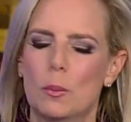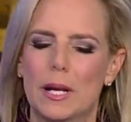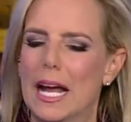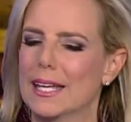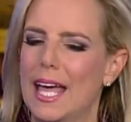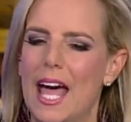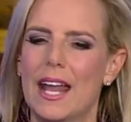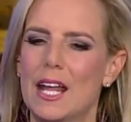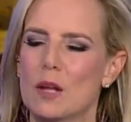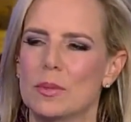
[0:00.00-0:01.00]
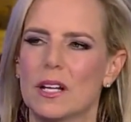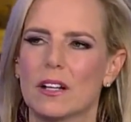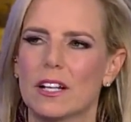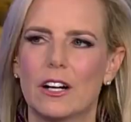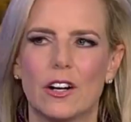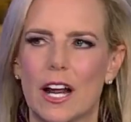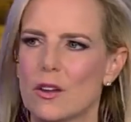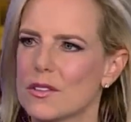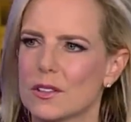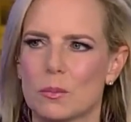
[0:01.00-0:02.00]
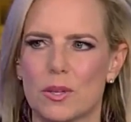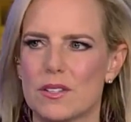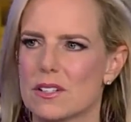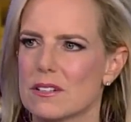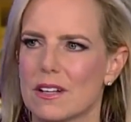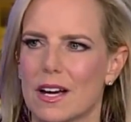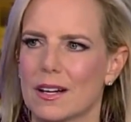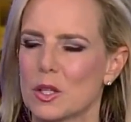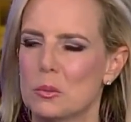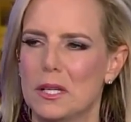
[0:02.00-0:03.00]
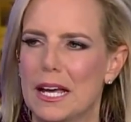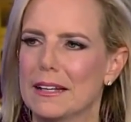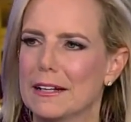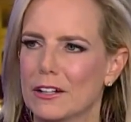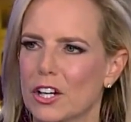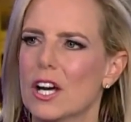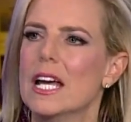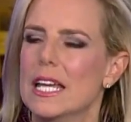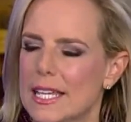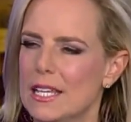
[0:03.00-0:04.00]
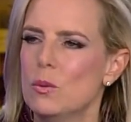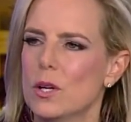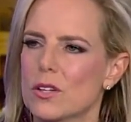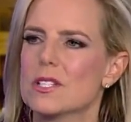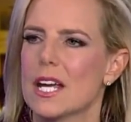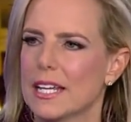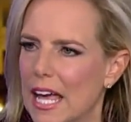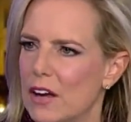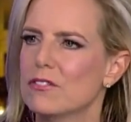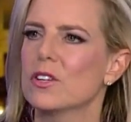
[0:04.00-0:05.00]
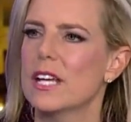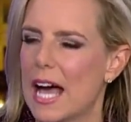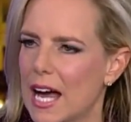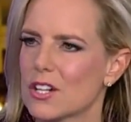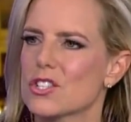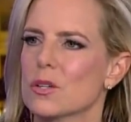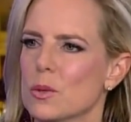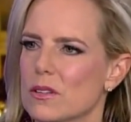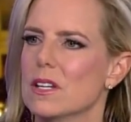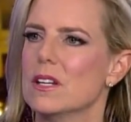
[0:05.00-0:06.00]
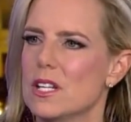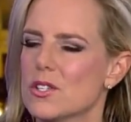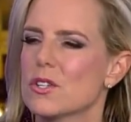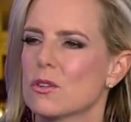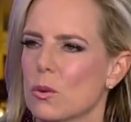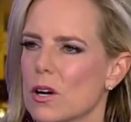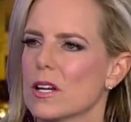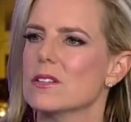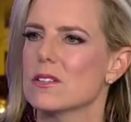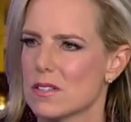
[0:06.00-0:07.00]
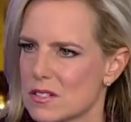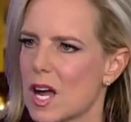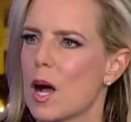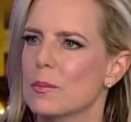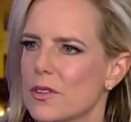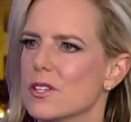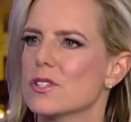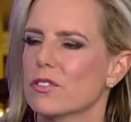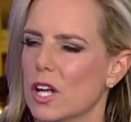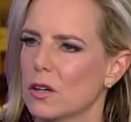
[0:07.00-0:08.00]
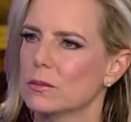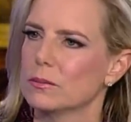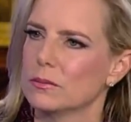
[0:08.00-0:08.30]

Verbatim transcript: But I cannot be clear, and I don't think the president can be any clearer. He will take every action within his authority to stop stop this flow.